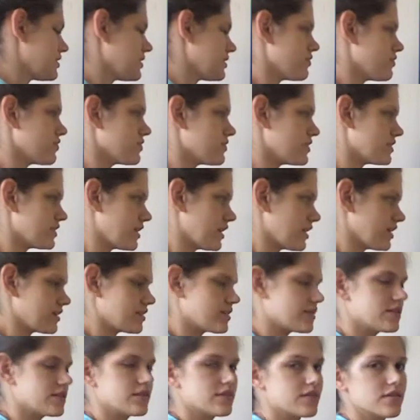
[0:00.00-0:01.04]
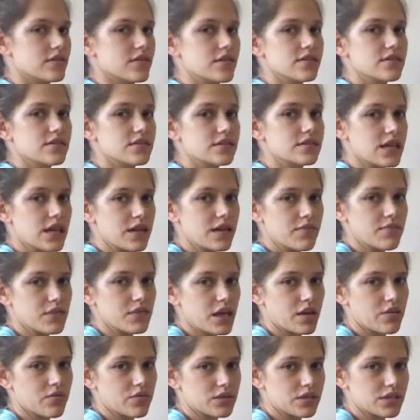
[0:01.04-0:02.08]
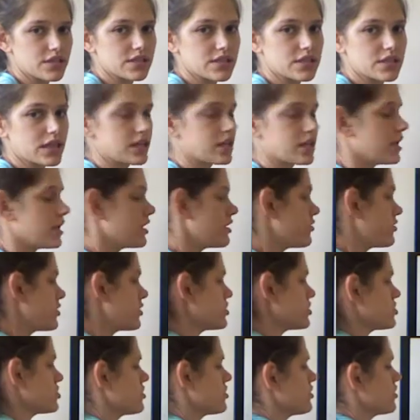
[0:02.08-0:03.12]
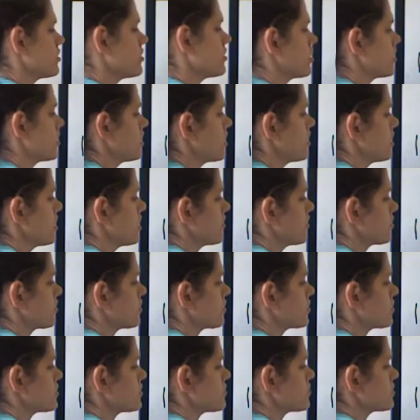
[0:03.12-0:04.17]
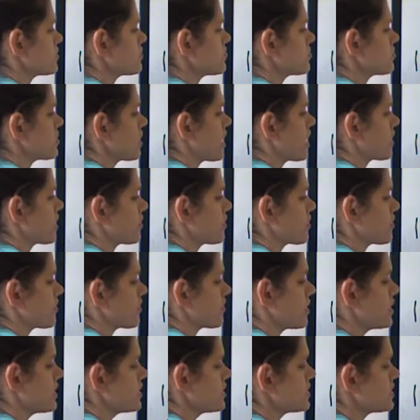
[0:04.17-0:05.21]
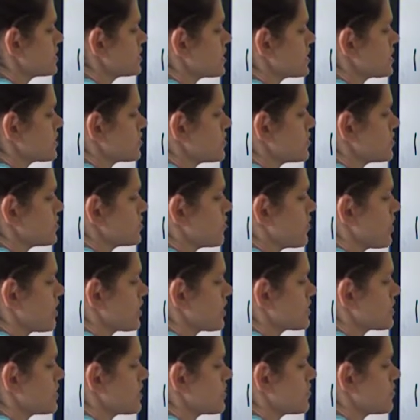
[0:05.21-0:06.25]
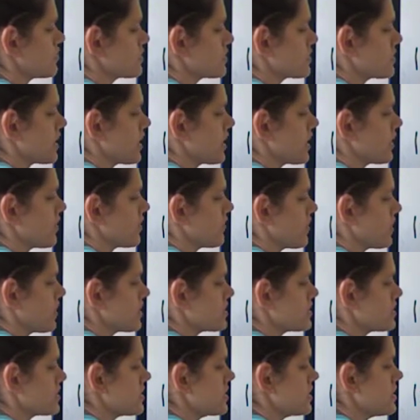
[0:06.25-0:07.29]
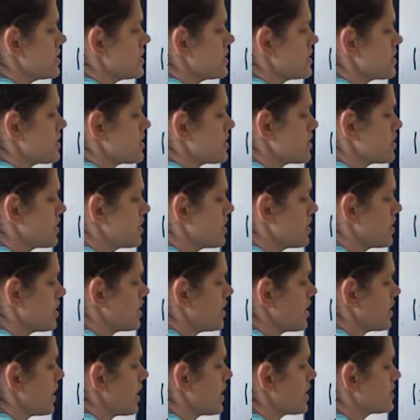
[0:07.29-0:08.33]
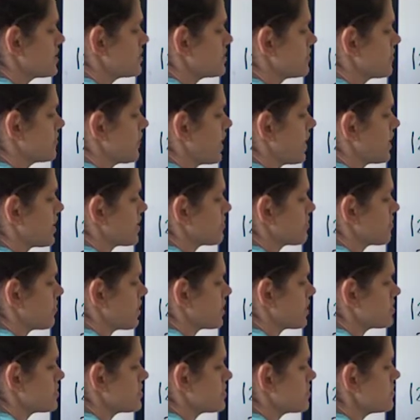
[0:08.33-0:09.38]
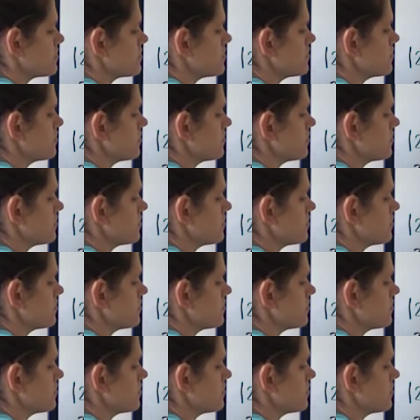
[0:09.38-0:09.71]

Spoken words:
equals 6. Same thing with the second equation. I'm going to subtract 3 to get 2x equals negative 18, and dividing by 2,